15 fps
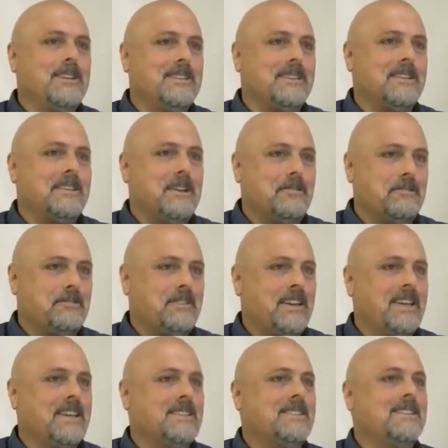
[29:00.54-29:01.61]
it's another
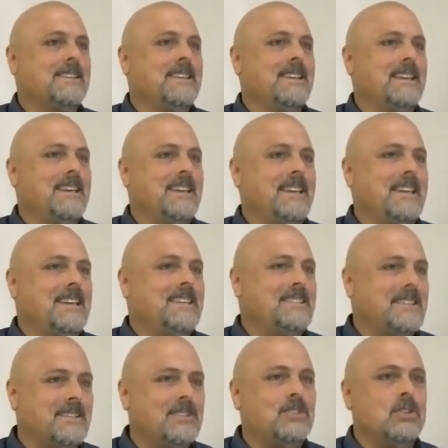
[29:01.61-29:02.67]
thing is
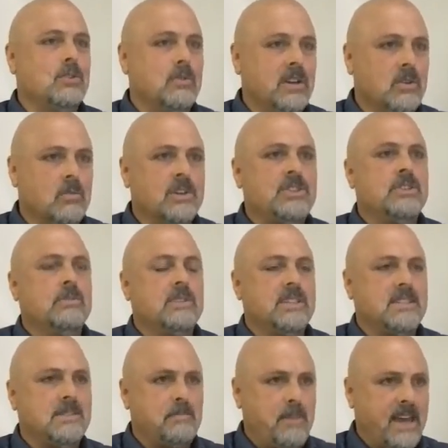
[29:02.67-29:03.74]
is it doing what you
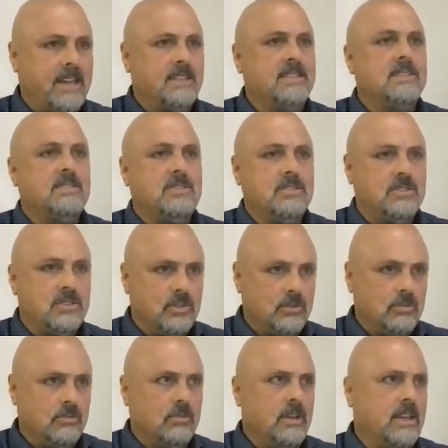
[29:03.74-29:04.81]
expect it to
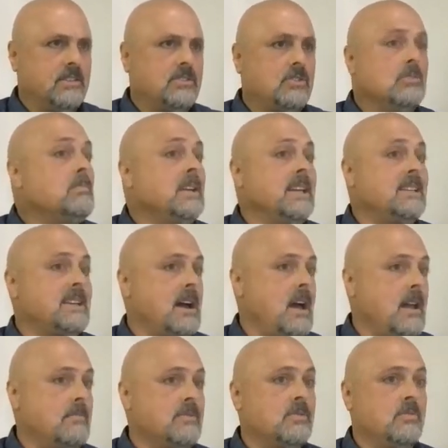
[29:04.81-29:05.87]
do and too many
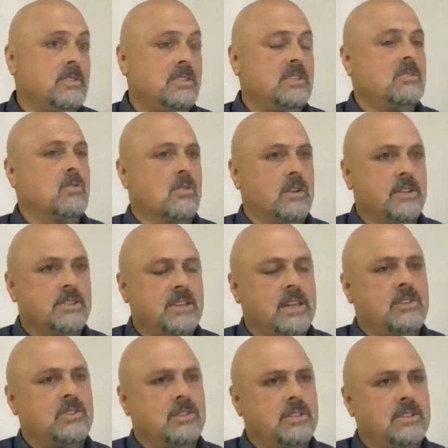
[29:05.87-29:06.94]
times we see
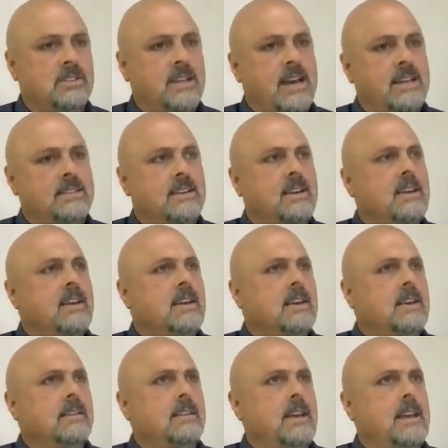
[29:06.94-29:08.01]
organizations that
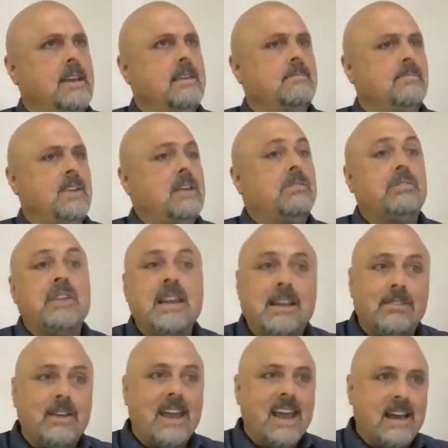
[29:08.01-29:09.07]
they they
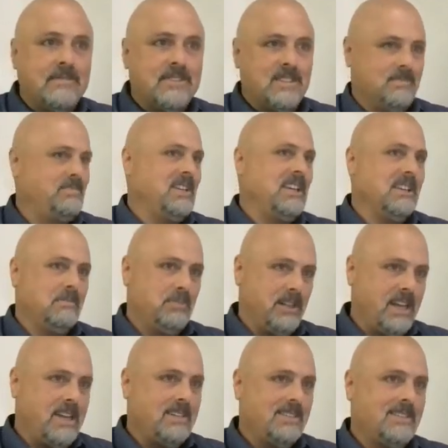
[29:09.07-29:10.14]
think they have something in
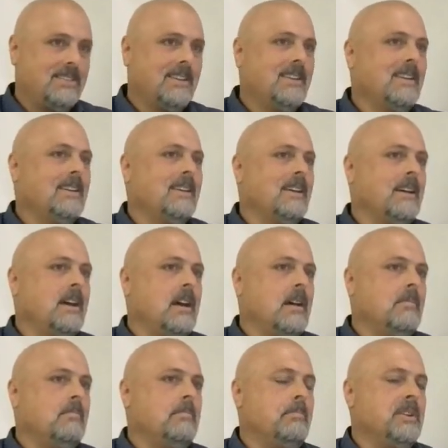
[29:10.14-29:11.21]
place
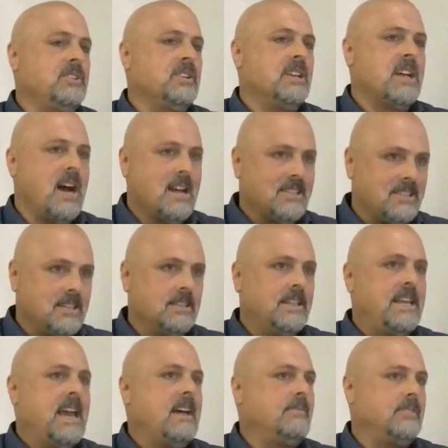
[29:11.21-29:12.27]
um, but you
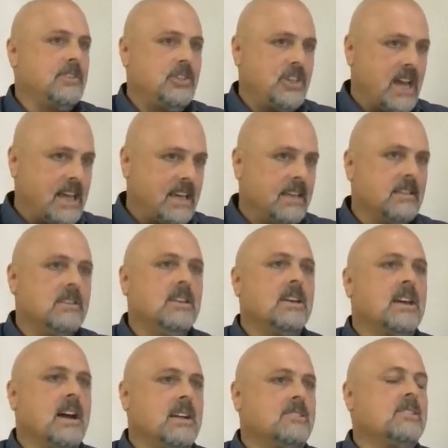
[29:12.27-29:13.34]
constantly have to check it you
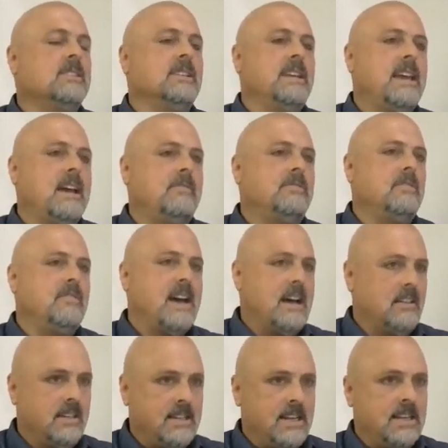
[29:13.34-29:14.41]
constantly have to
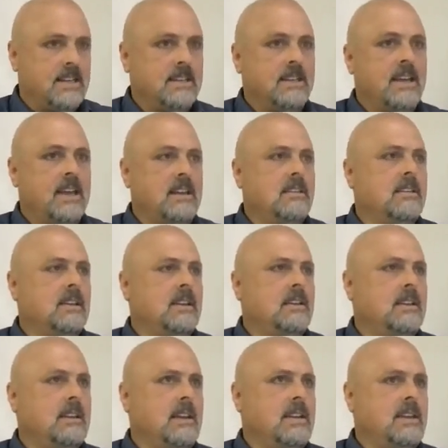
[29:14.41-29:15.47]
validate it and
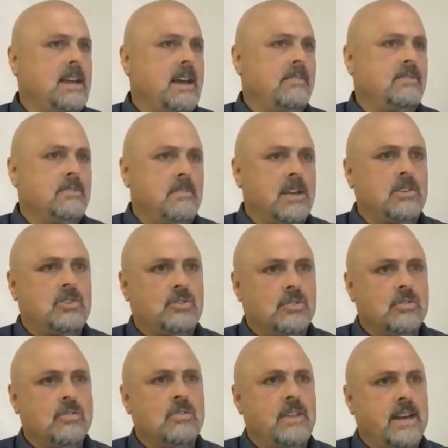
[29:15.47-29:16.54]
and, and you have to make
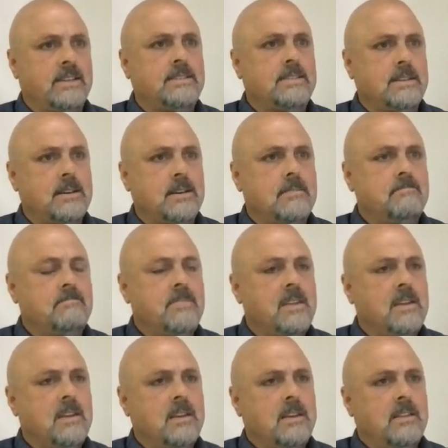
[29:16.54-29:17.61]
sure that um,
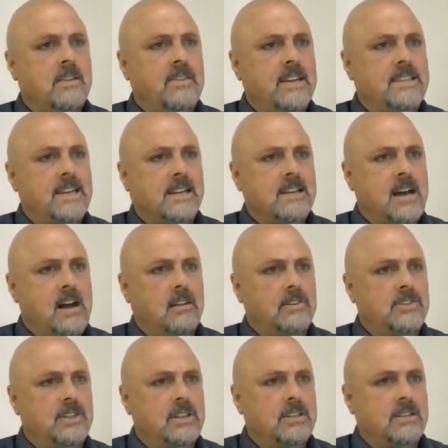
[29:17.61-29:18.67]
that that
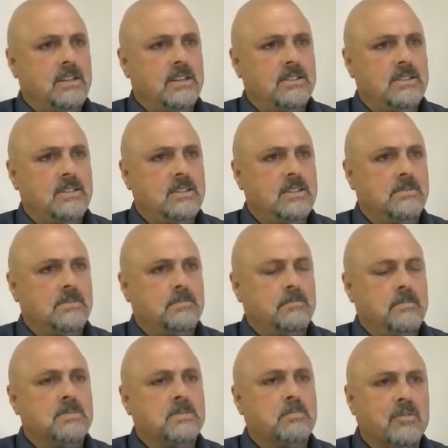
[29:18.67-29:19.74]
technology is is
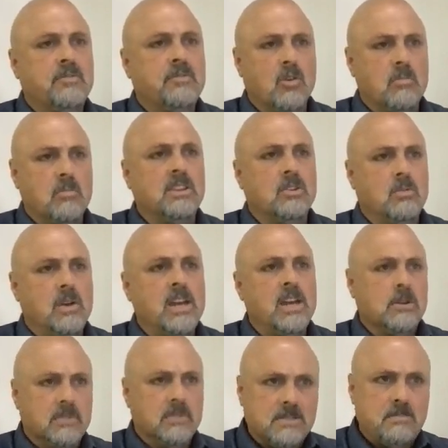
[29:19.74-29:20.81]
is performing the way
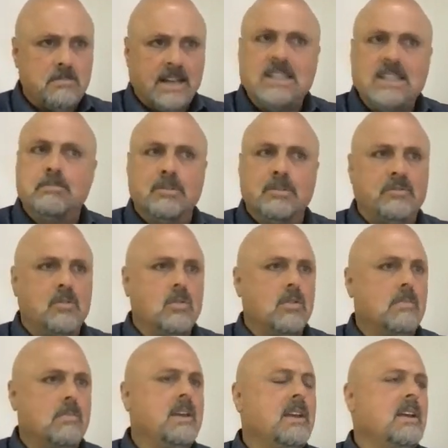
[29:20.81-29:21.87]
you expect to
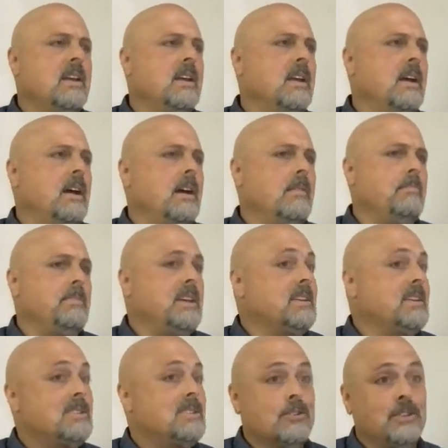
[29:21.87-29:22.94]
perform uh,
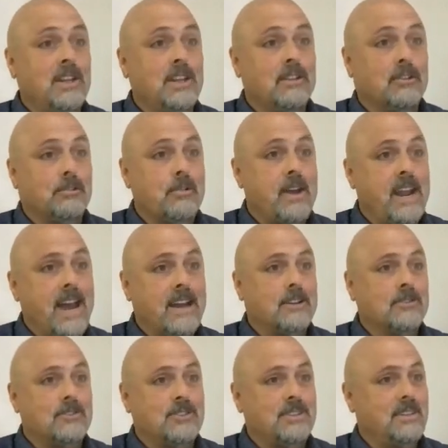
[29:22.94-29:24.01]
because certainly the threat
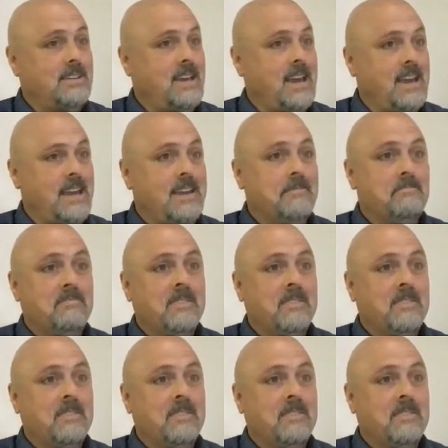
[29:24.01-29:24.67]
actors today